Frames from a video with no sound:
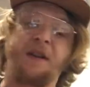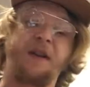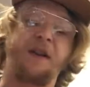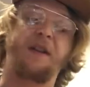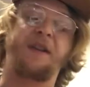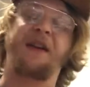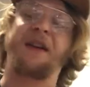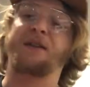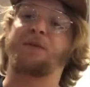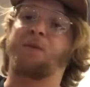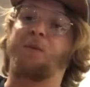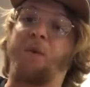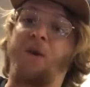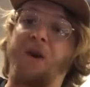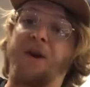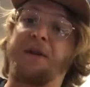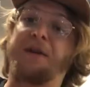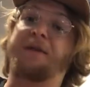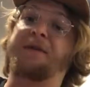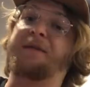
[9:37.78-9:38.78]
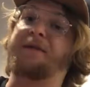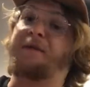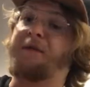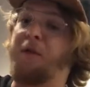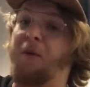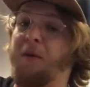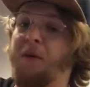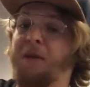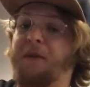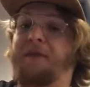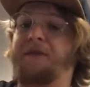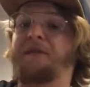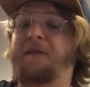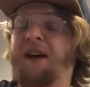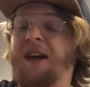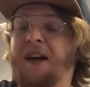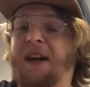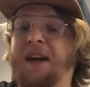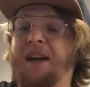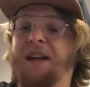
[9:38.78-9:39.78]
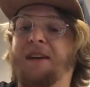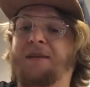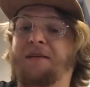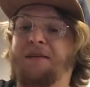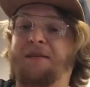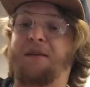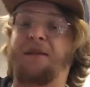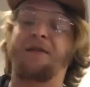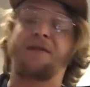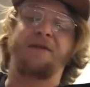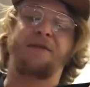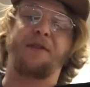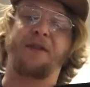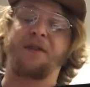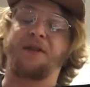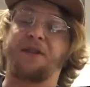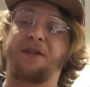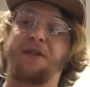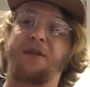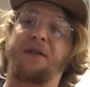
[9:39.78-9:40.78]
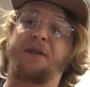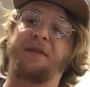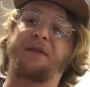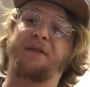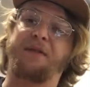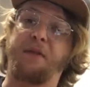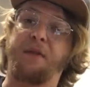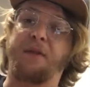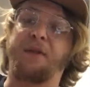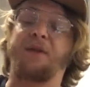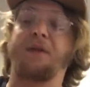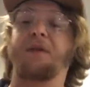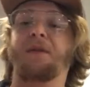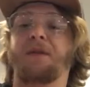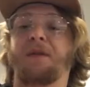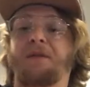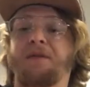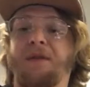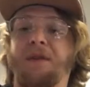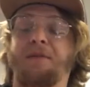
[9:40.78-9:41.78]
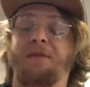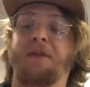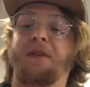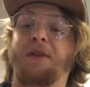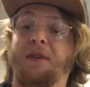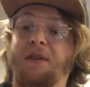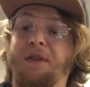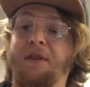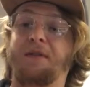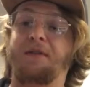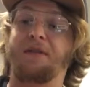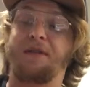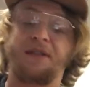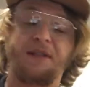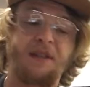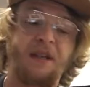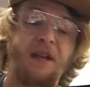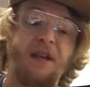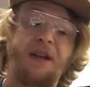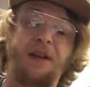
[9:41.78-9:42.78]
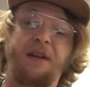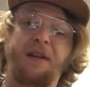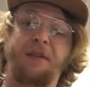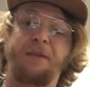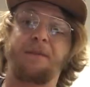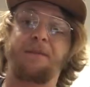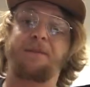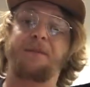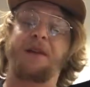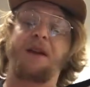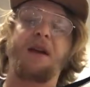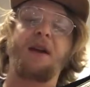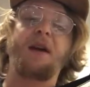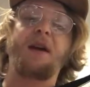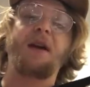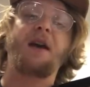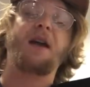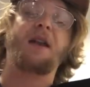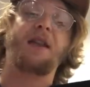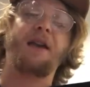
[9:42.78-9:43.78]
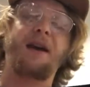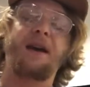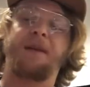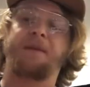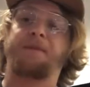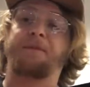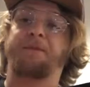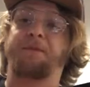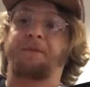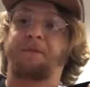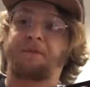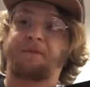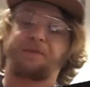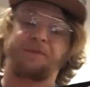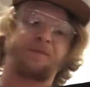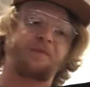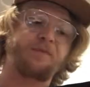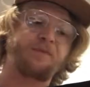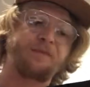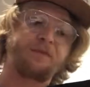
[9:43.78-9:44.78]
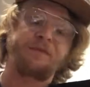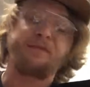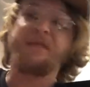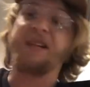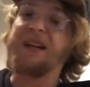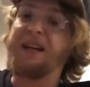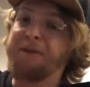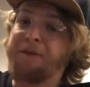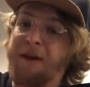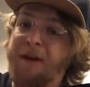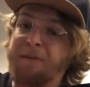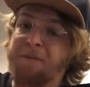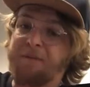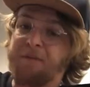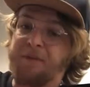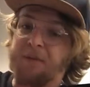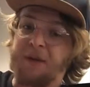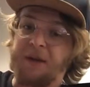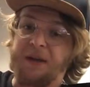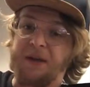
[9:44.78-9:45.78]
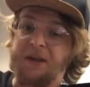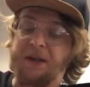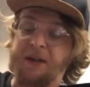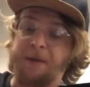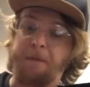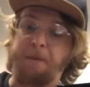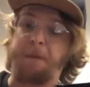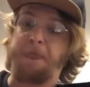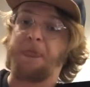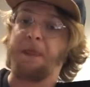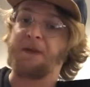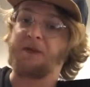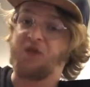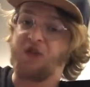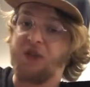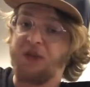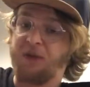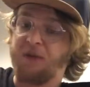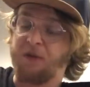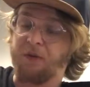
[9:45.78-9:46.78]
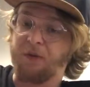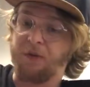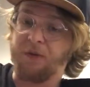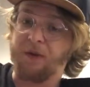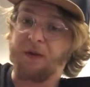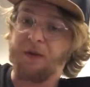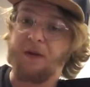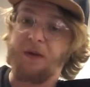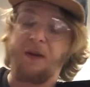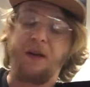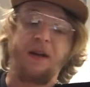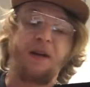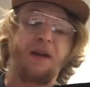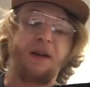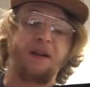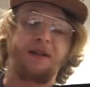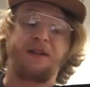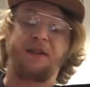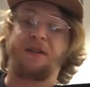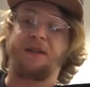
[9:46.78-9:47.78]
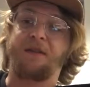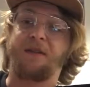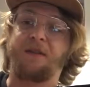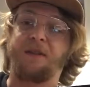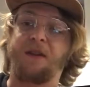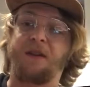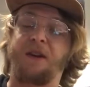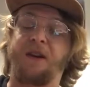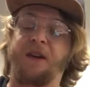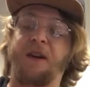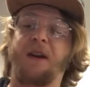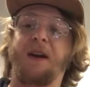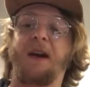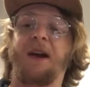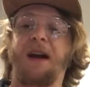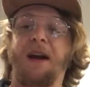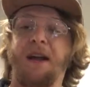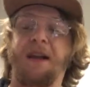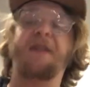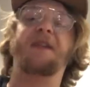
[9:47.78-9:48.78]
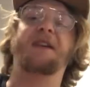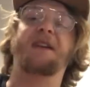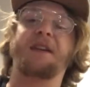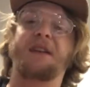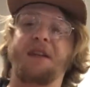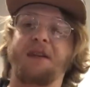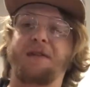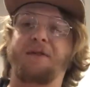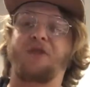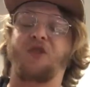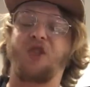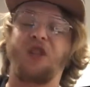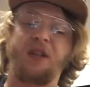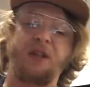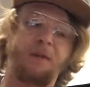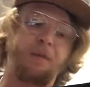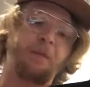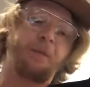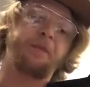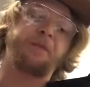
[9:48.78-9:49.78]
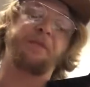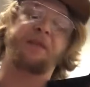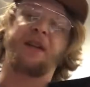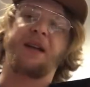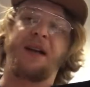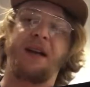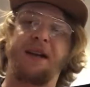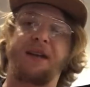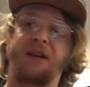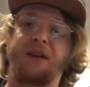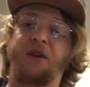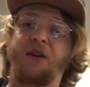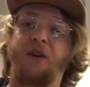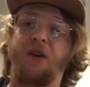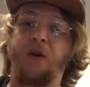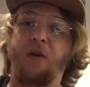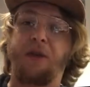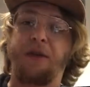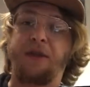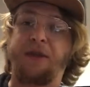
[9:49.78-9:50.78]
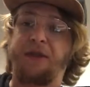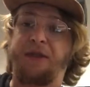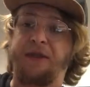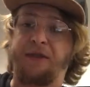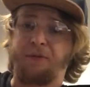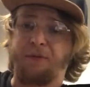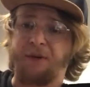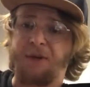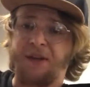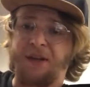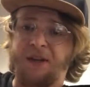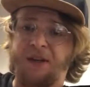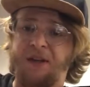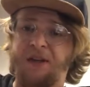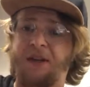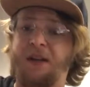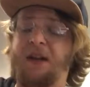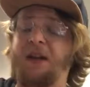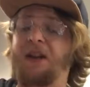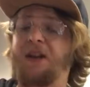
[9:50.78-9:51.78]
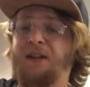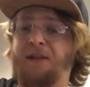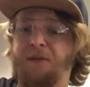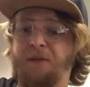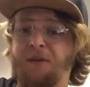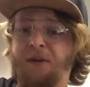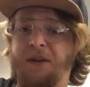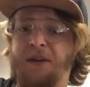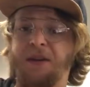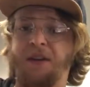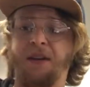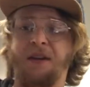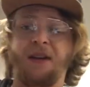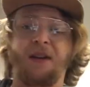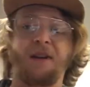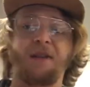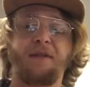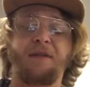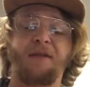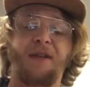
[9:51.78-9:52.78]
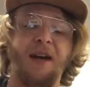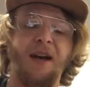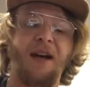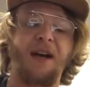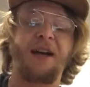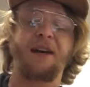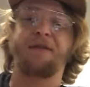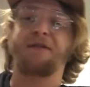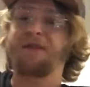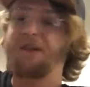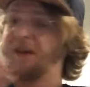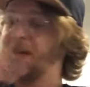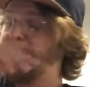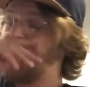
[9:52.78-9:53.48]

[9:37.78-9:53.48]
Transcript: and that's 1, 4, 5, the 1st note, the 4th note, and the 5th note of the scale. Then, if I'm playing a G chord, in the key of G, I can go 3, 3, 5.